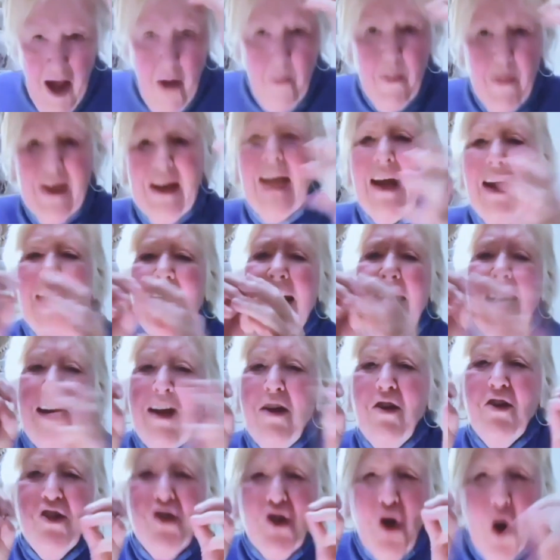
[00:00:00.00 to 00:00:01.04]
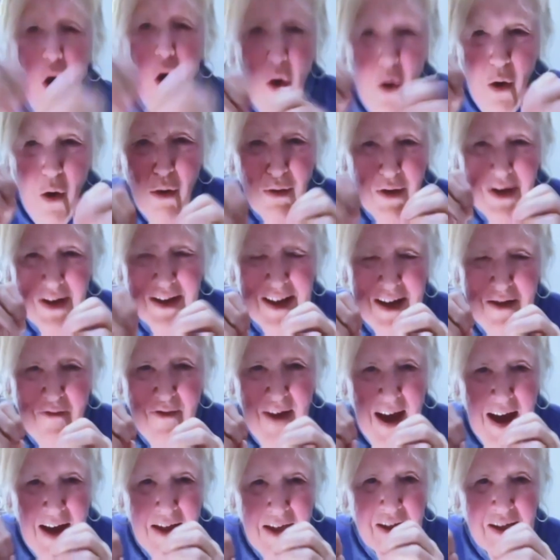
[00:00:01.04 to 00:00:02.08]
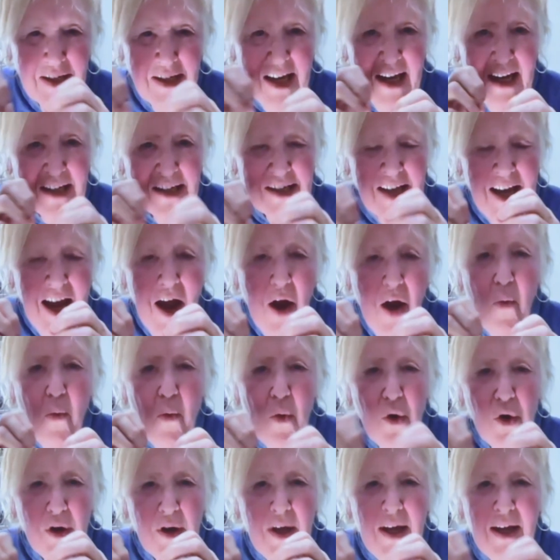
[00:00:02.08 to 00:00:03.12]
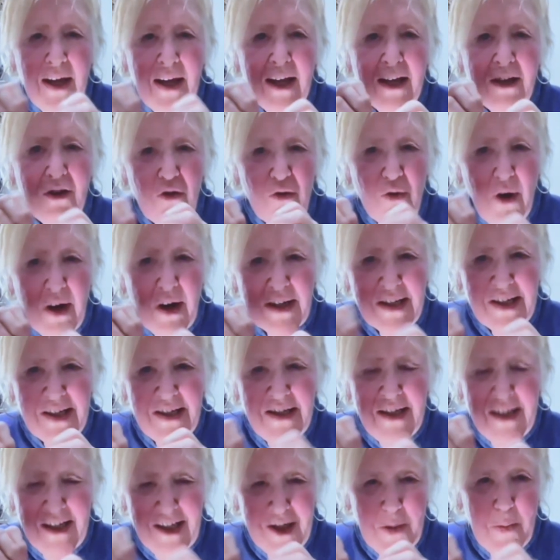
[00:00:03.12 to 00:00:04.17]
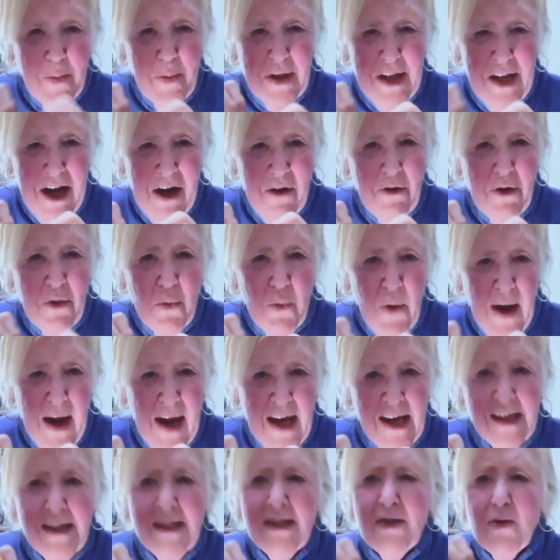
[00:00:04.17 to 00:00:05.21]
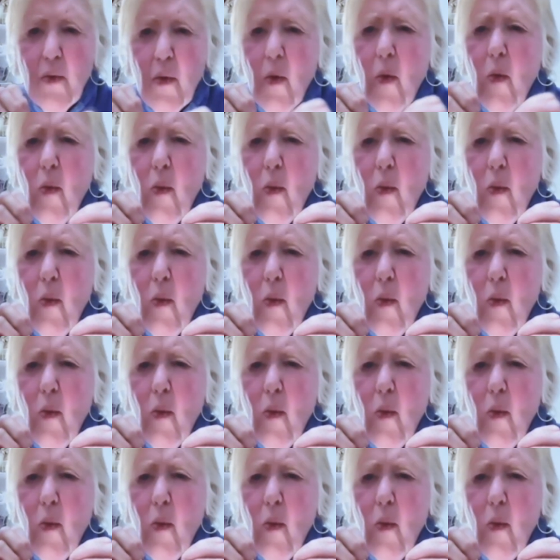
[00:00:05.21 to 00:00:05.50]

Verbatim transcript: But it totally validates how working in cross-disciplinary ways